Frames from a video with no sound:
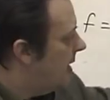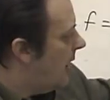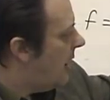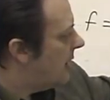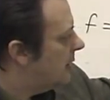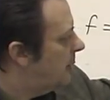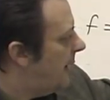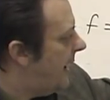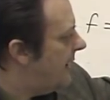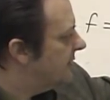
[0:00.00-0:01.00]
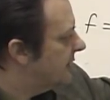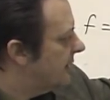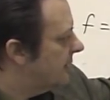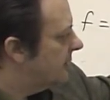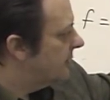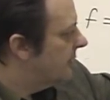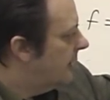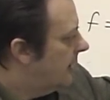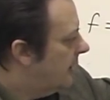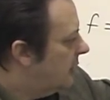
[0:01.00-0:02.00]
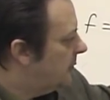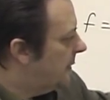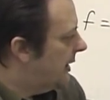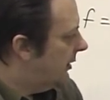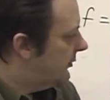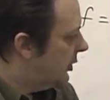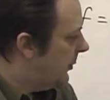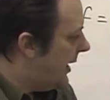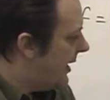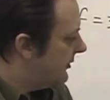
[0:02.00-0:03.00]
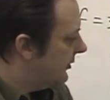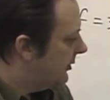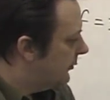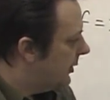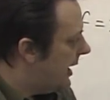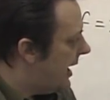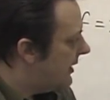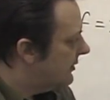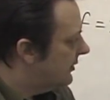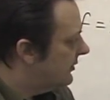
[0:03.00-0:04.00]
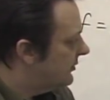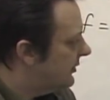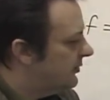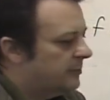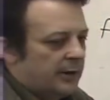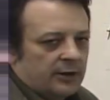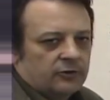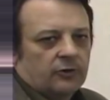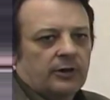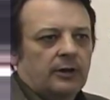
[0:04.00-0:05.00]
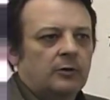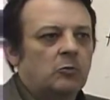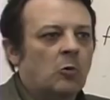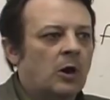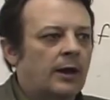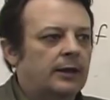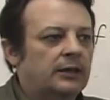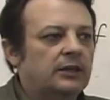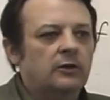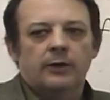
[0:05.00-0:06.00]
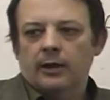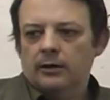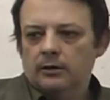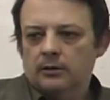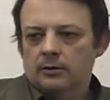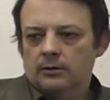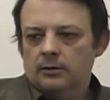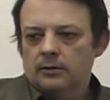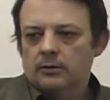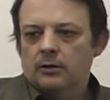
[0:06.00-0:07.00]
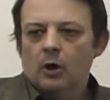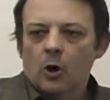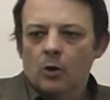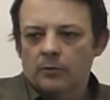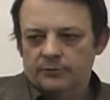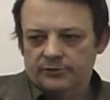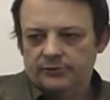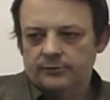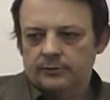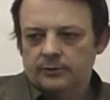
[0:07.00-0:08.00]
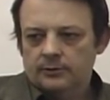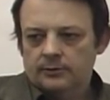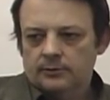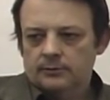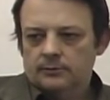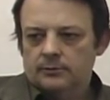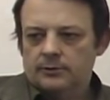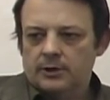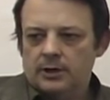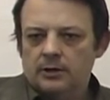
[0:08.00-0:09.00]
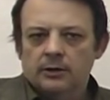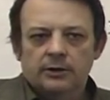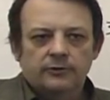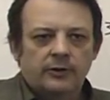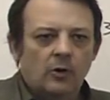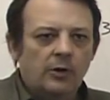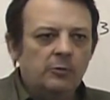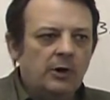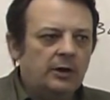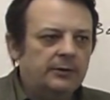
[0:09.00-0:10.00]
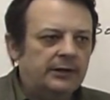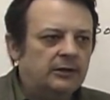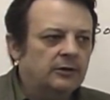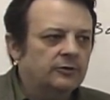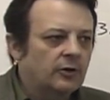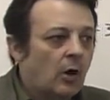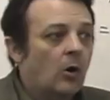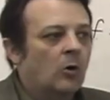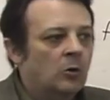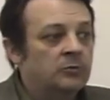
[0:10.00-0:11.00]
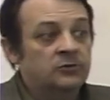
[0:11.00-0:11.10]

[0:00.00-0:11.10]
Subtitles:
not capacitance is because capacitive reactance is measured in what unit? Ohms. Okay? So the only way we can use Ohm's